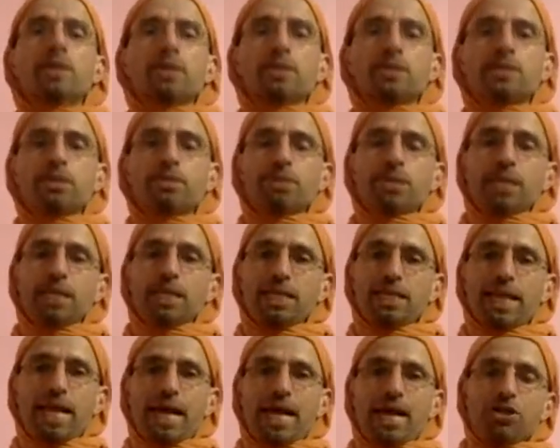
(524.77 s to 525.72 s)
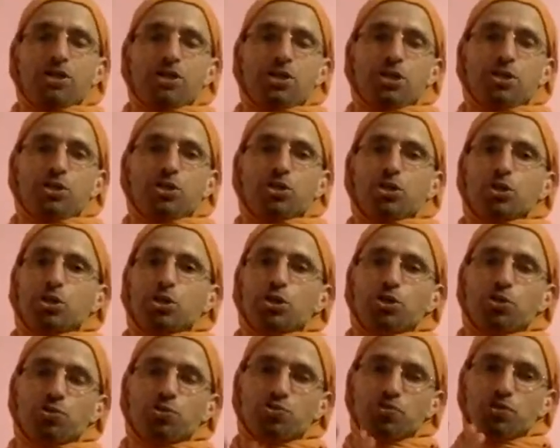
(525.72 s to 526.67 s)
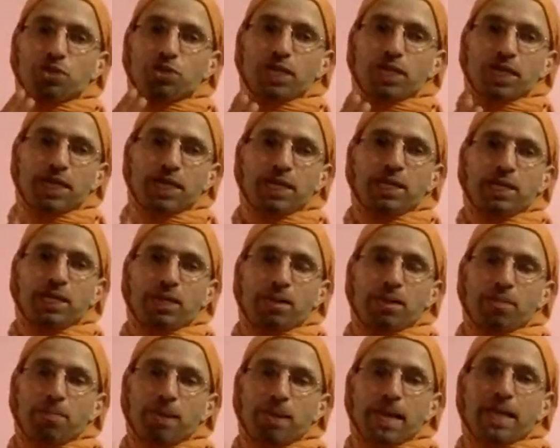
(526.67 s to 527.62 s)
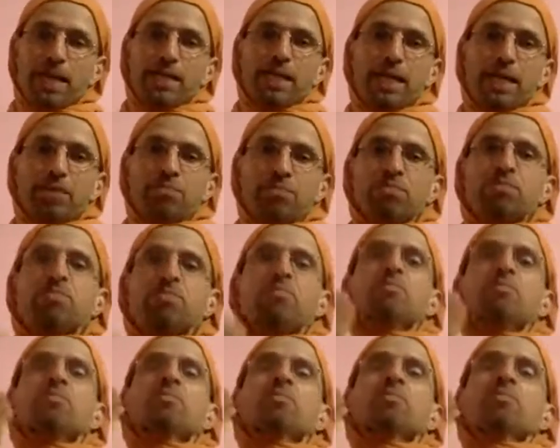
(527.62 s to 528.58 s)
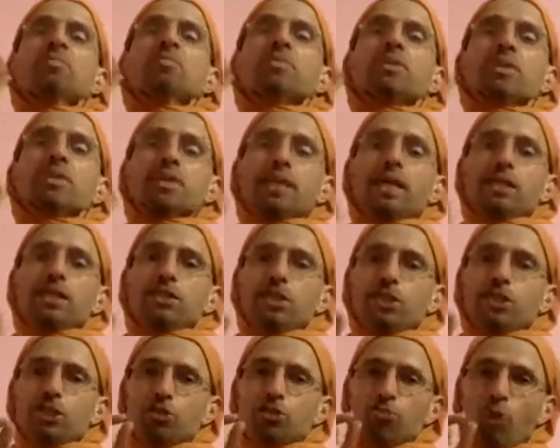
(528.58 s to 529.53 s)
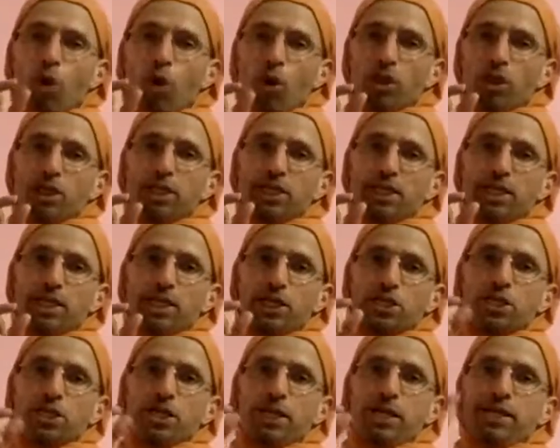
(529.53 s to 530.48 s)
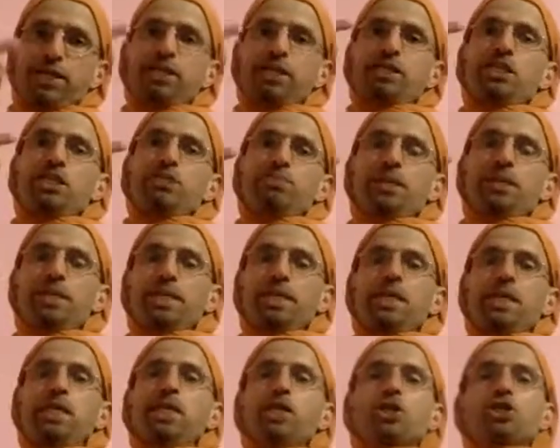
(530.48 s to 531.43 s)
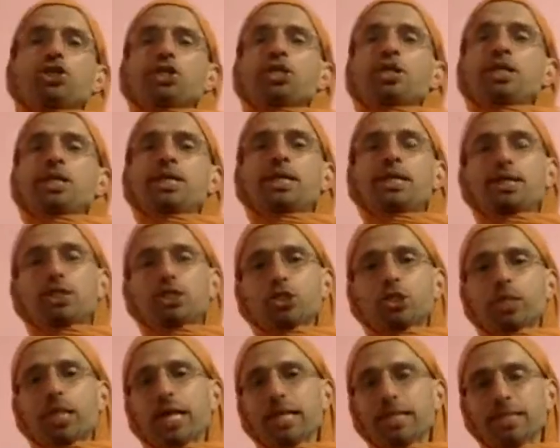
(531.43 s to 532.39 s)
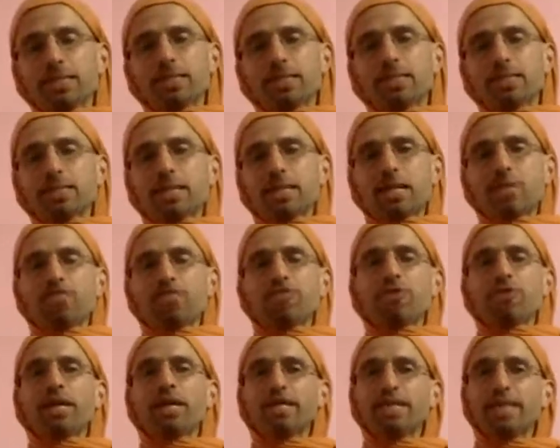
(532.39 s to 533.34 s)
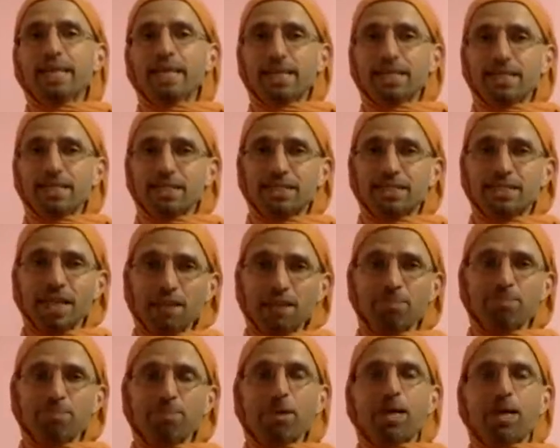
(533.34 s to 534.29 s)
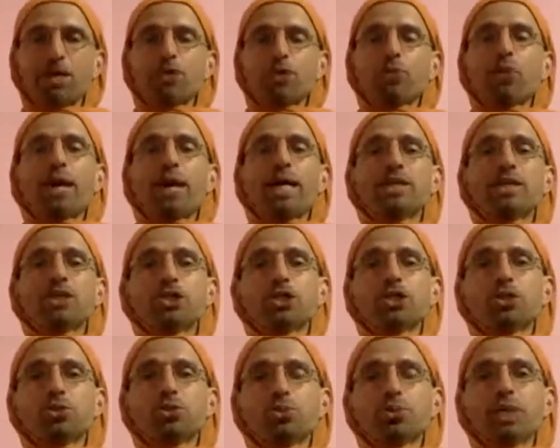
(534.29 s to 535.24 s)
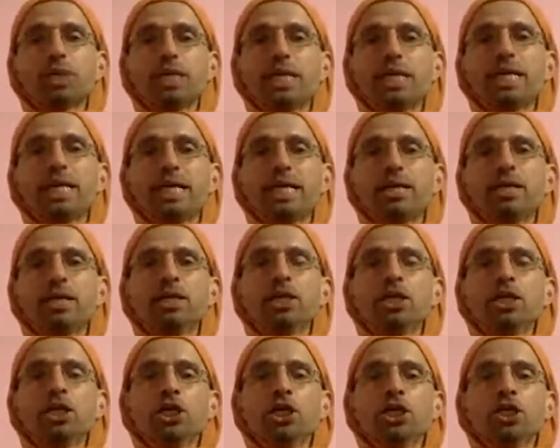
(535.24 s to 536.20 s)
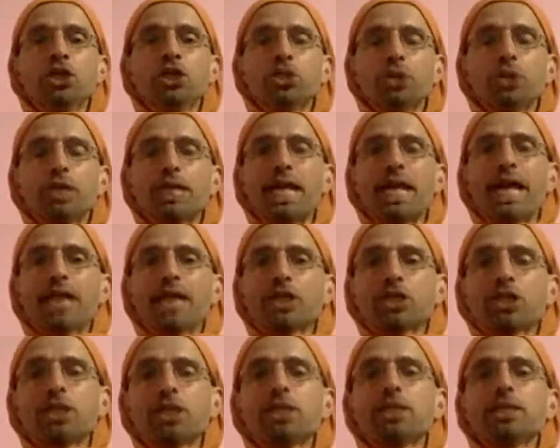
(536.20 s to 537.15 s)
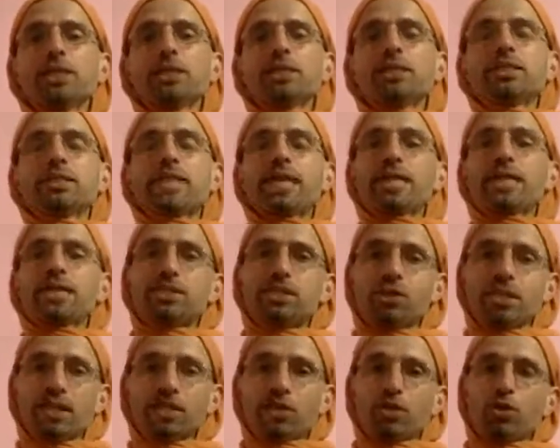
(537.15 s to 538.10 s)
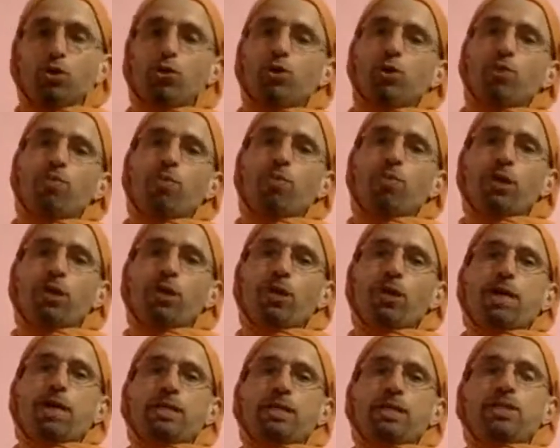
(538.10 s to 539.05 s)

So if you can break that, it's a small inhalation and a deeper inhalation. So that is helpful. And then at the same part, as you inhale, you can actually tense that whole body part.